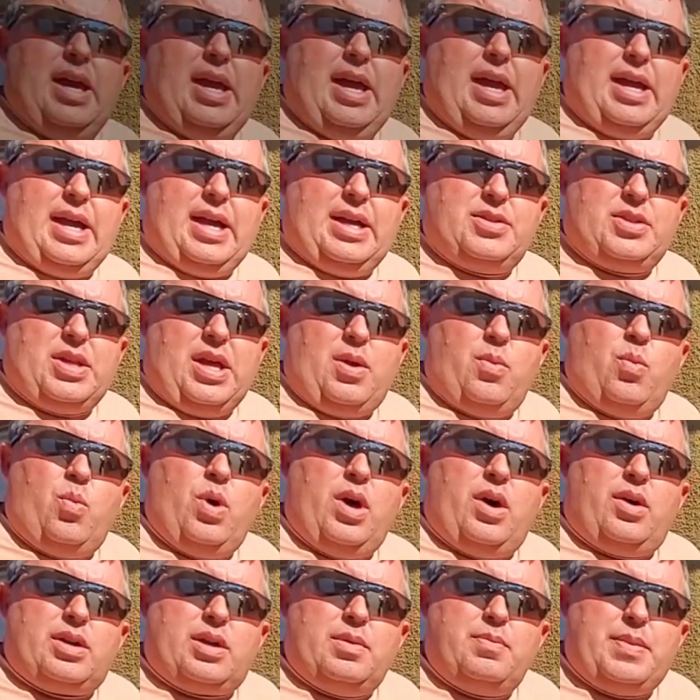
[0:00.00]
Hey guys, and
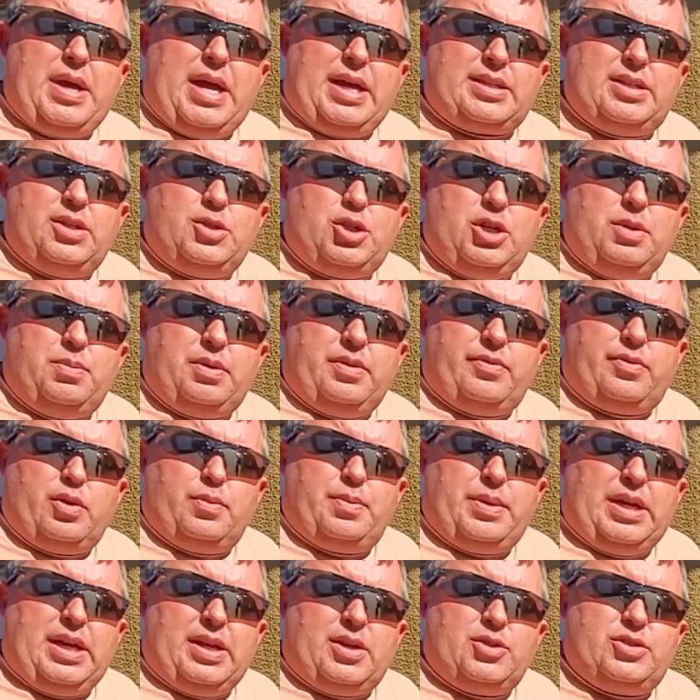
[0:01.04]
welcome back to Jeeping for
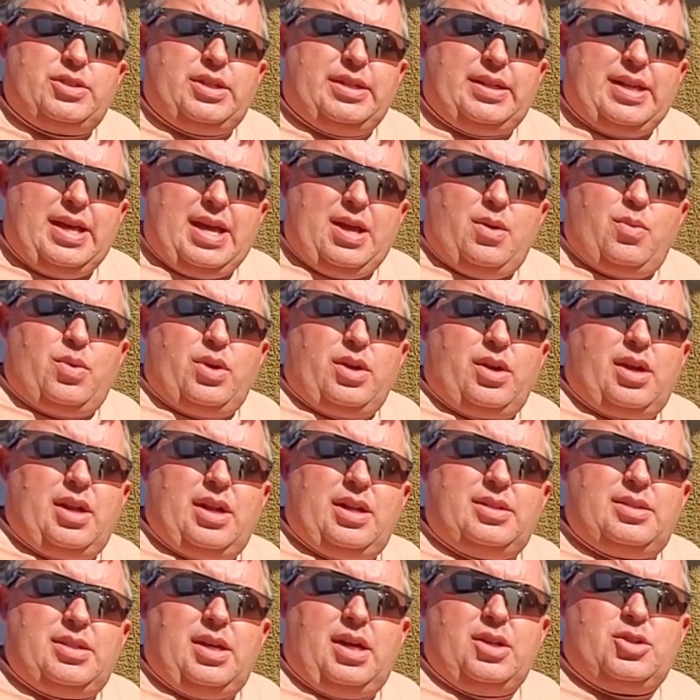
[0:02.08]
Beginners. Today we're going
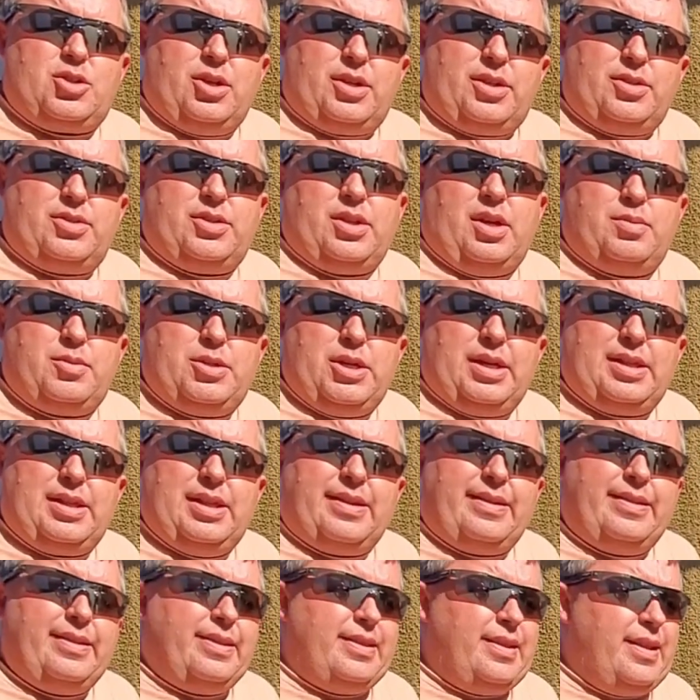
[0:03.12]
to touch on a subject
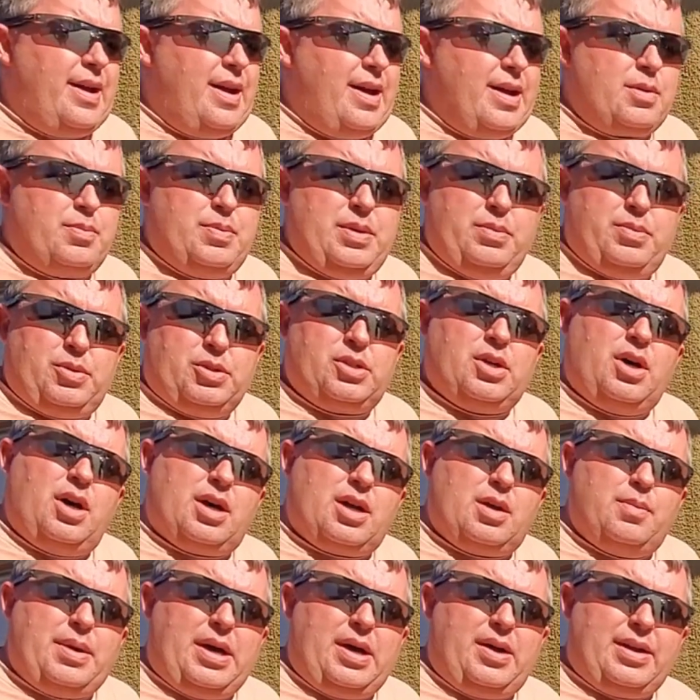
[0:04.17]
that a lot of people
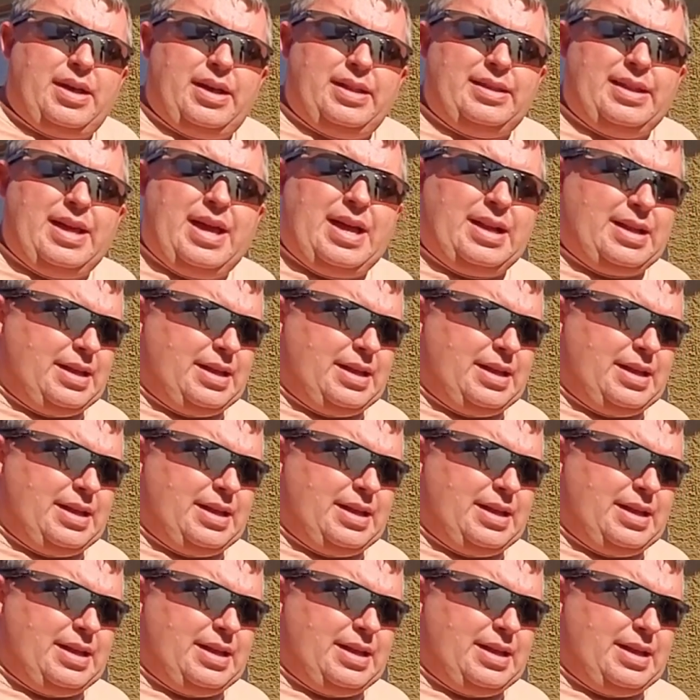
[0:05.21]
talk about, and that